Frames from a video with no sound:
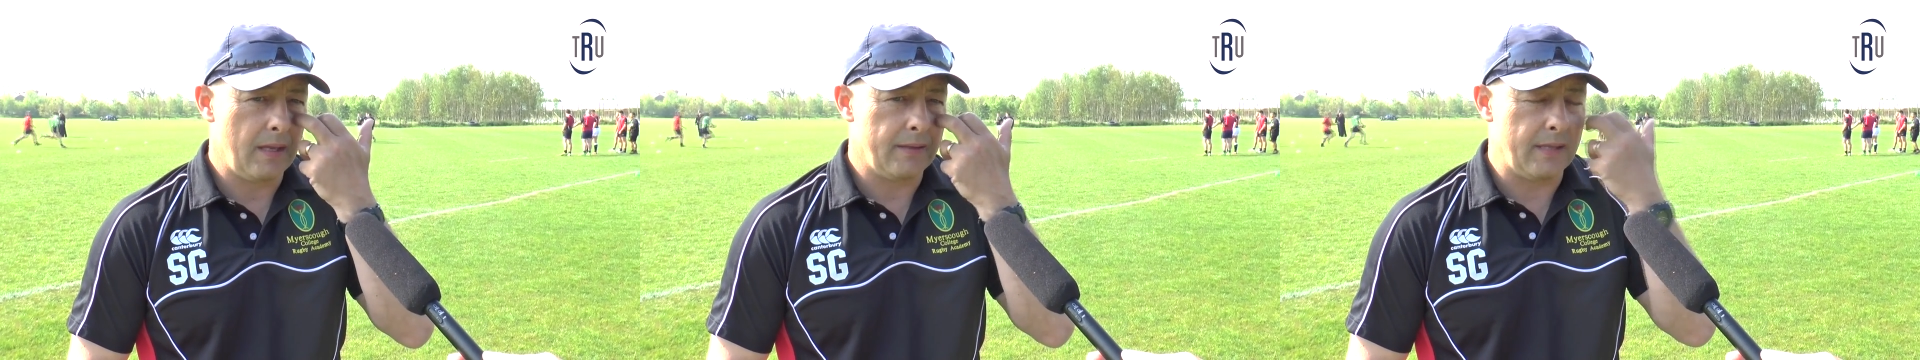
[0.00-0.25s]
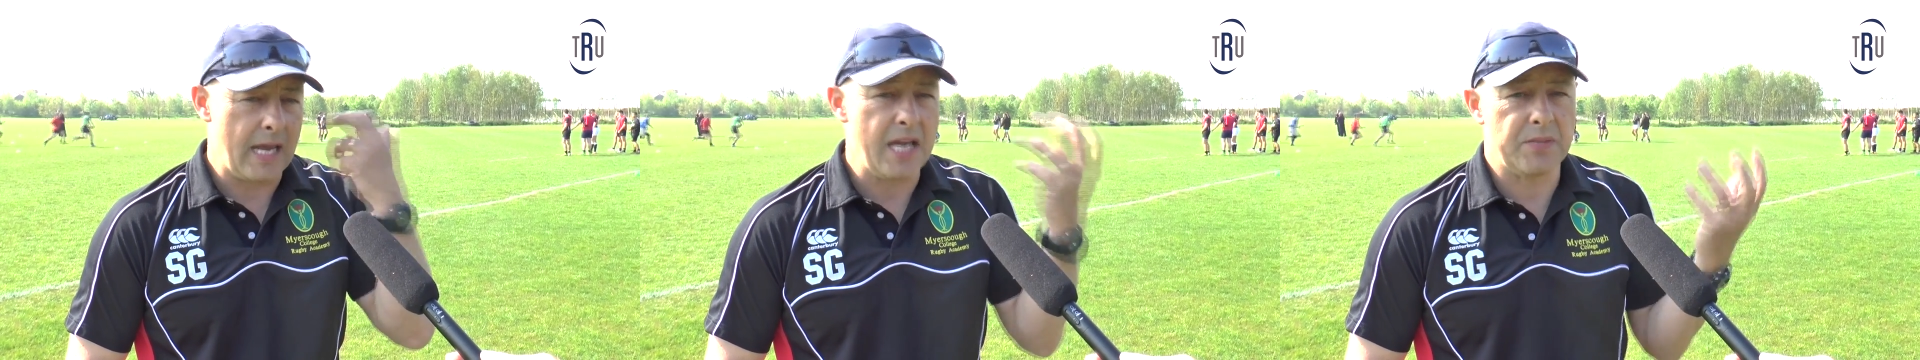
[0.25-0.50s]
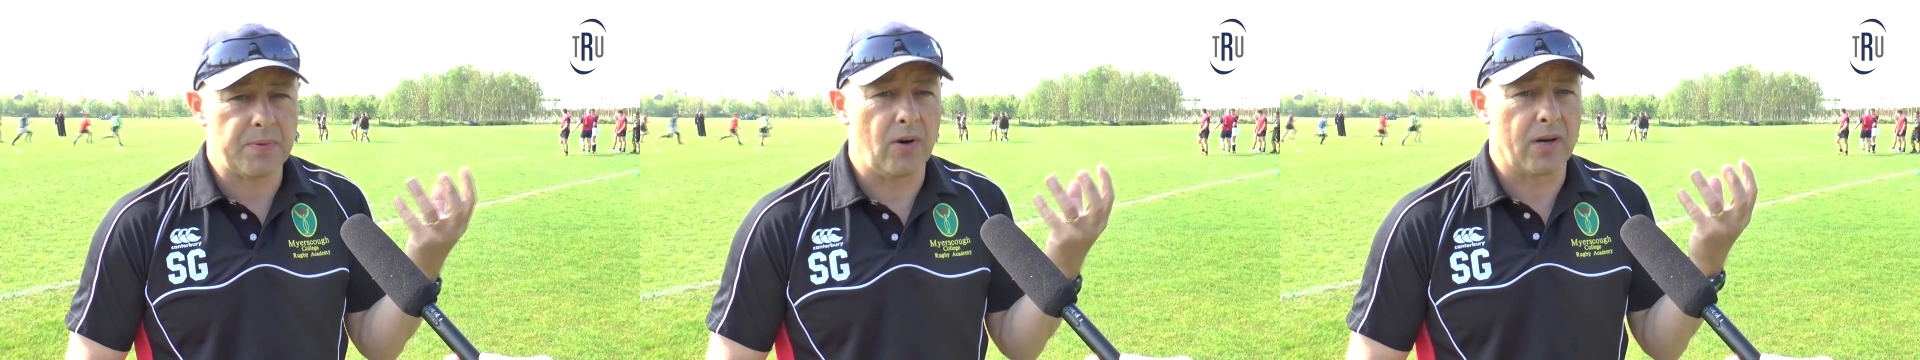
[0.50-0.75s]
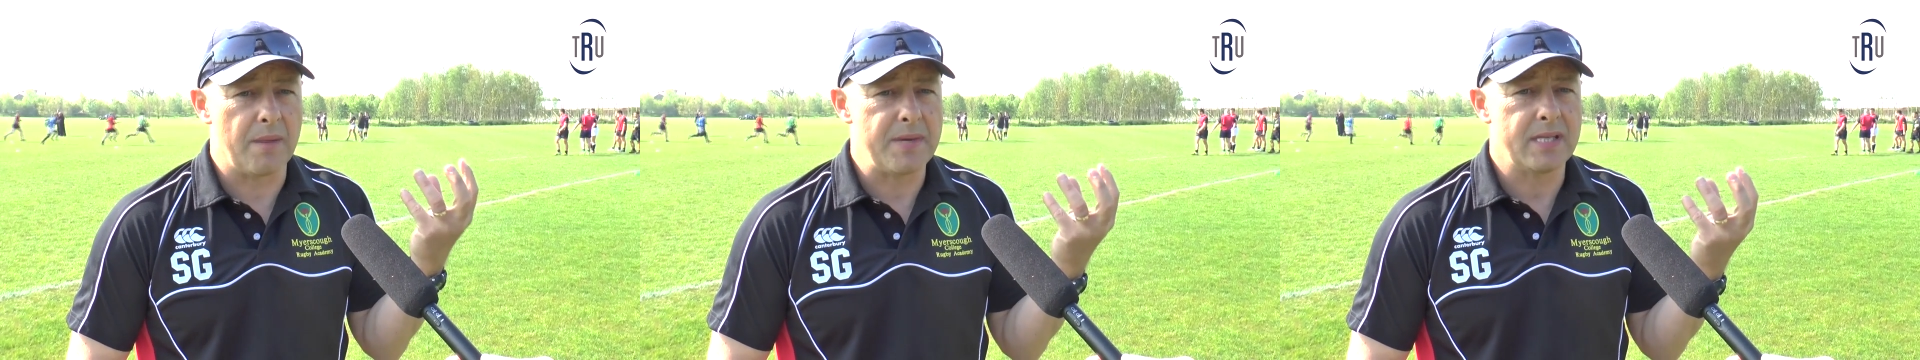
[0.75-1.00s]
the ACE
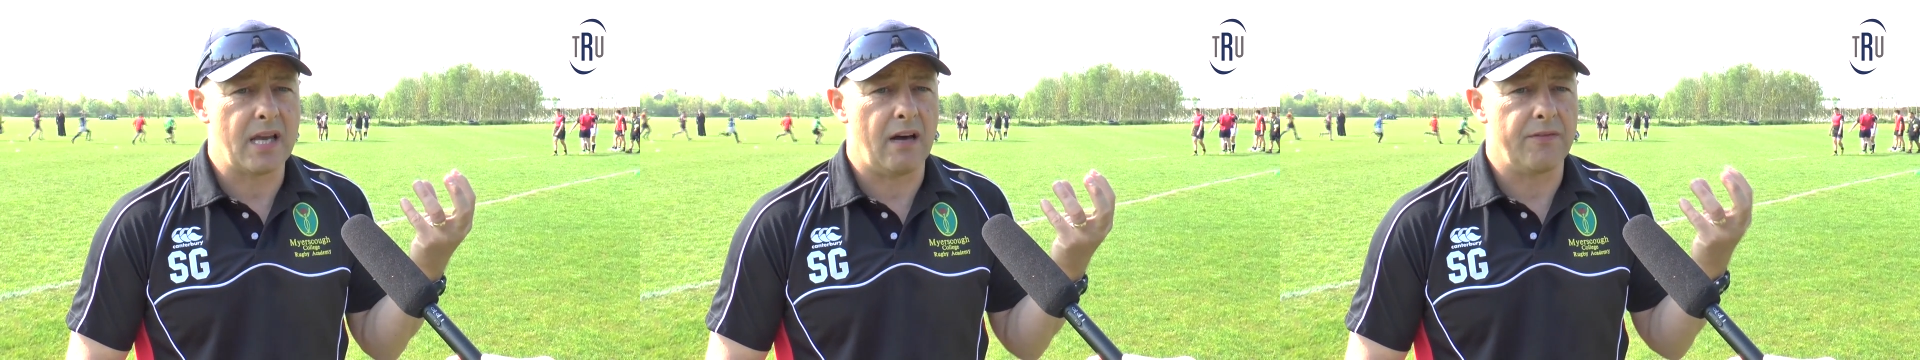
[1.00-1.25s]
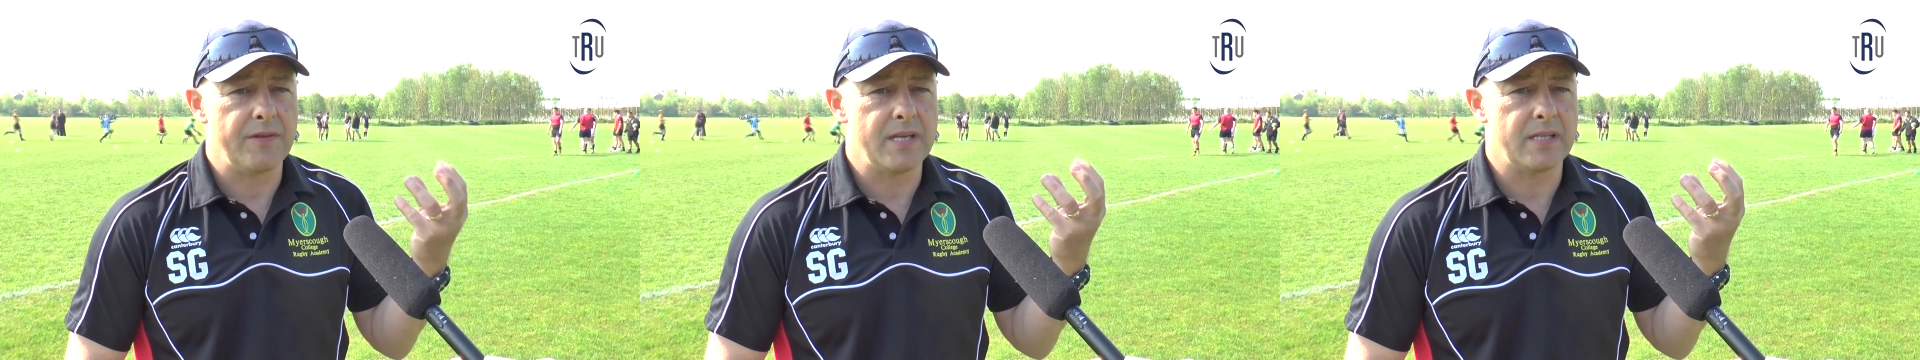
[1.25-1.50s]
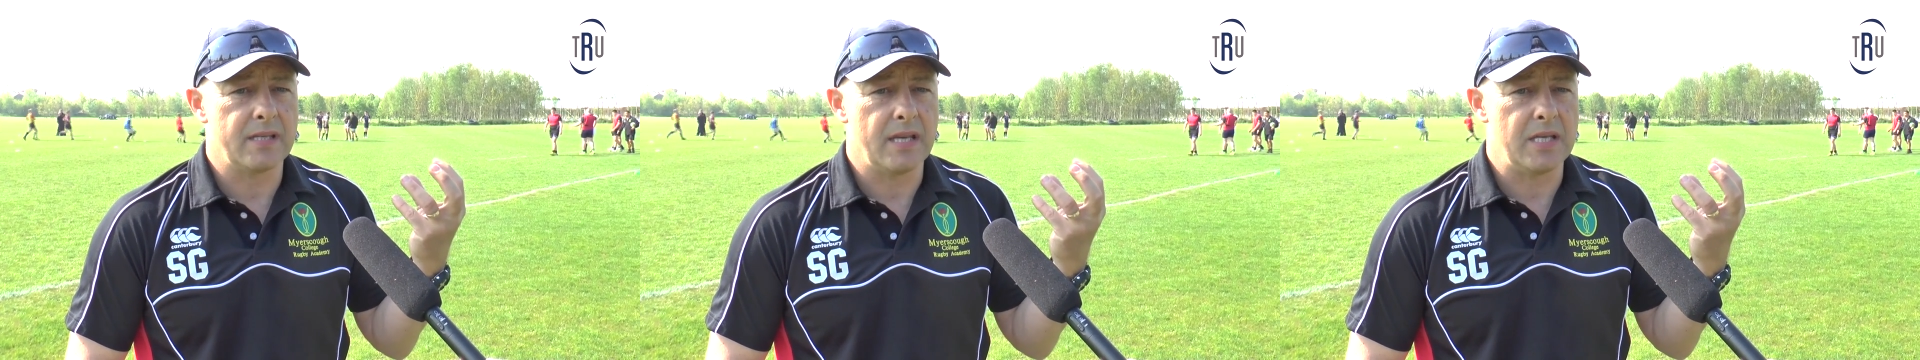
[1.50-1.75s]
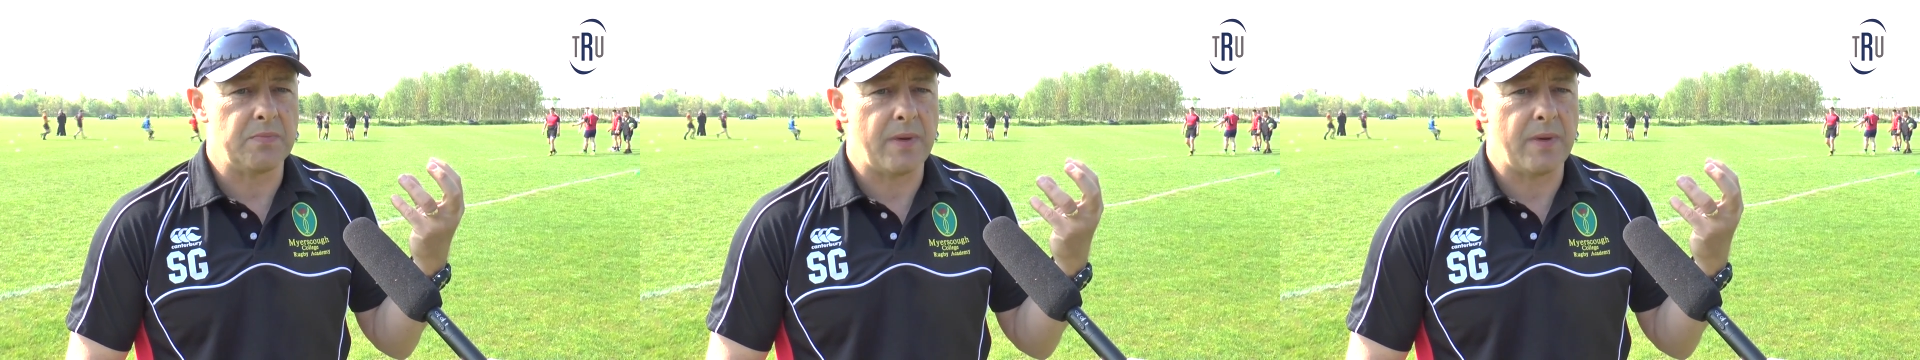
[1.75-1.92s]
program itself is is